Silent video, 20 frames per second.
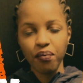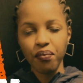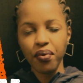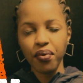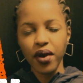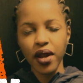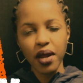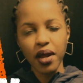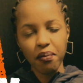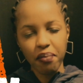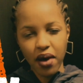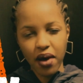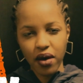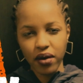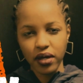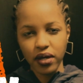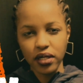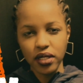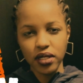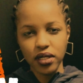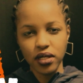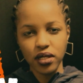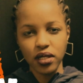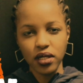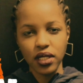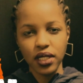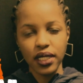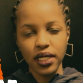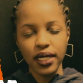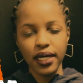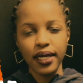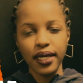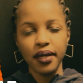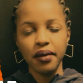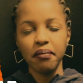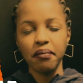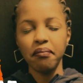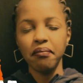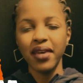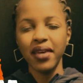Pray about
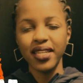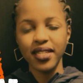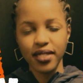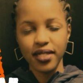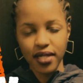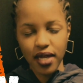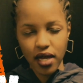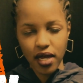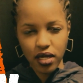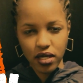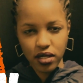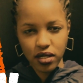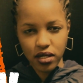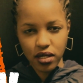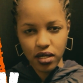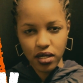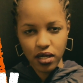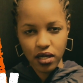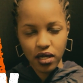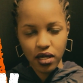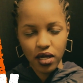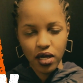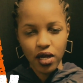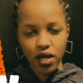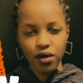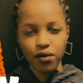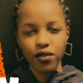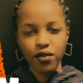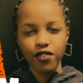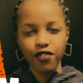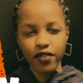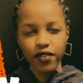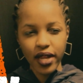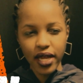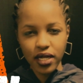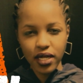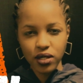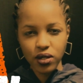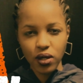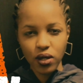it. Meditate.
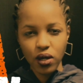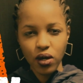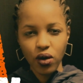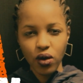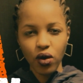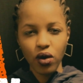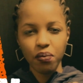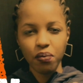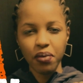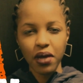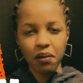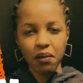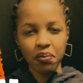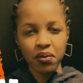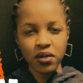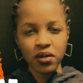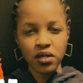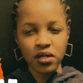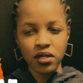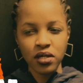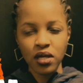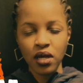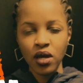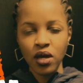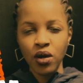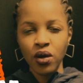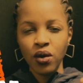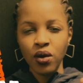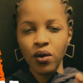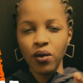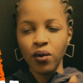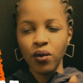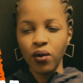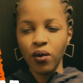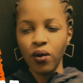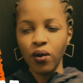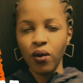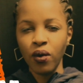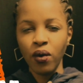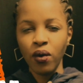Reflect on papers
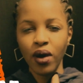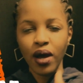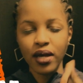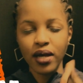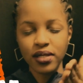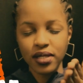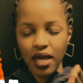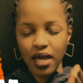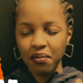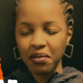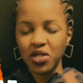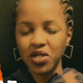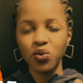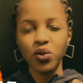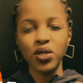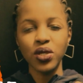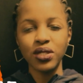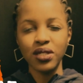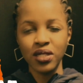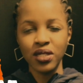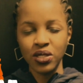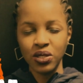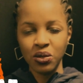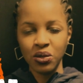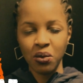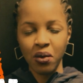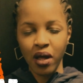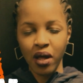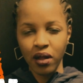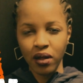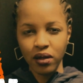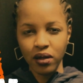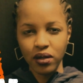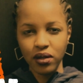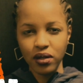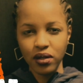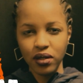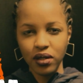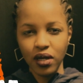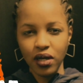or assignments where you didn't do well.
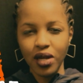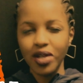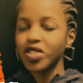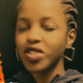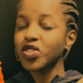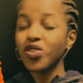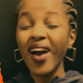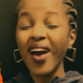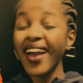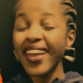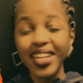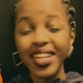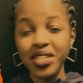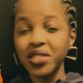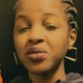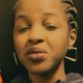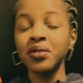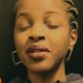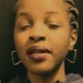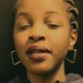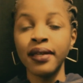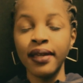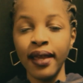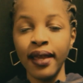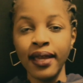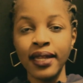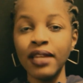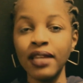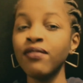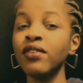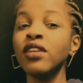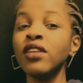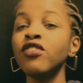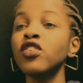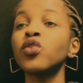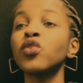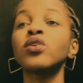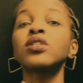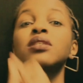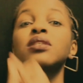try and do it again, even if
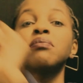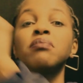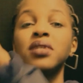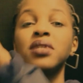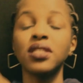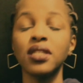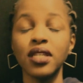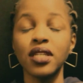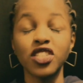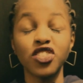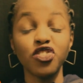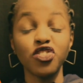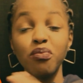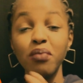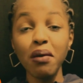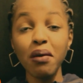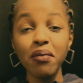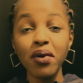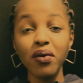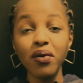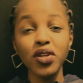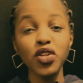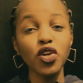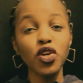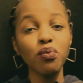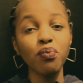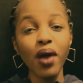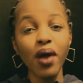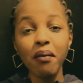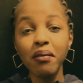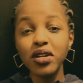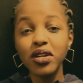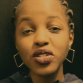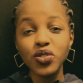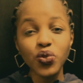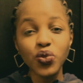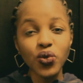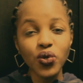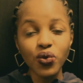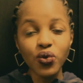you're not submitting it. Remember when you're in primary
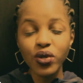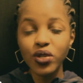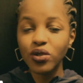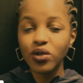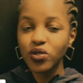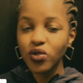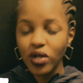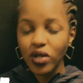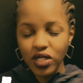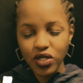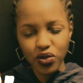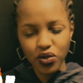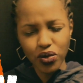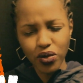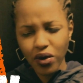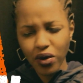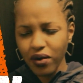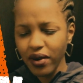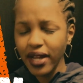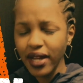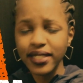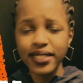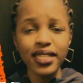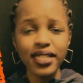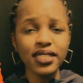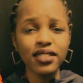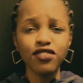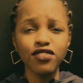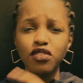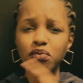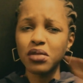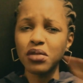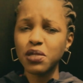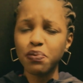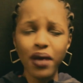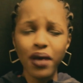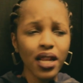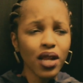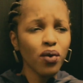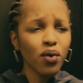school, when you're taught, do corrections. If you
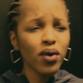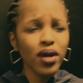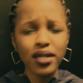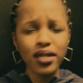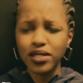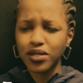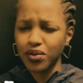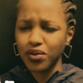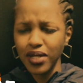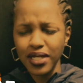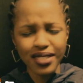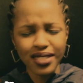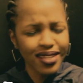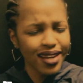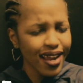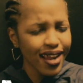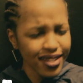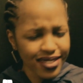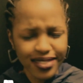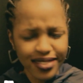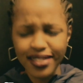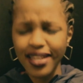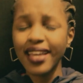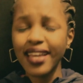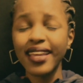misspell a word, do it thrice.